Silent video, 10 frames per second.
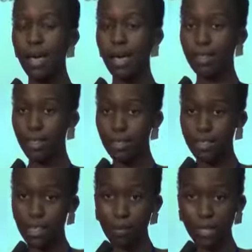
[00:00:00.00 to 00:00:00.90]
and
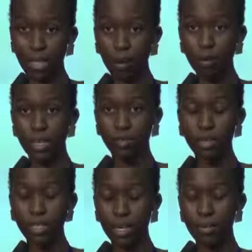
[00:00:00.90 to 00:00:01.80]
then determine their weights.
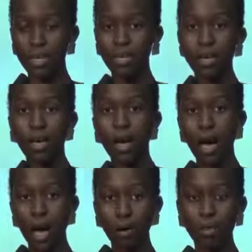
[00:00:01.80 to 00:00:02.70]
We determine
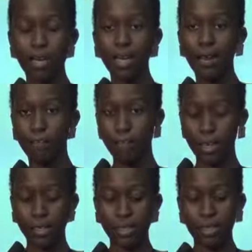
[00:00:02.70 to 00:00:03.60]
how they
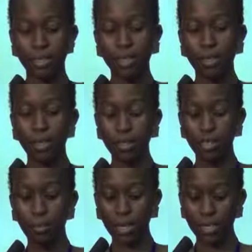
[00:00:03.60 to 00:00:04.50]
affect
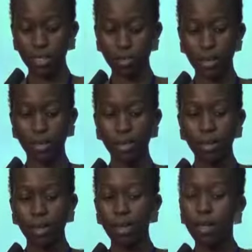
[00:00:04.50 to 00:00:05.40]
this bacteria.
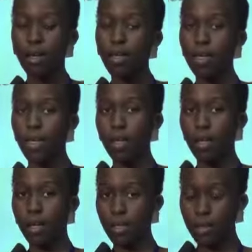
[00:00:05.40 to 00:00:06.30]

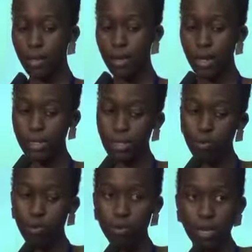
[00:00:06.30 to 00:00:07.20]
Then
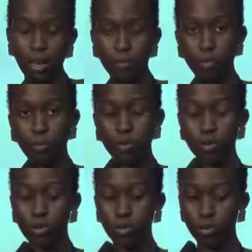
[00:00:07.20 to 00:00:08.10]
next, we would have
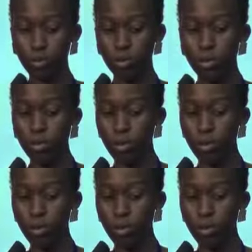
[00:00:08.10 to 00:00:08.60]
to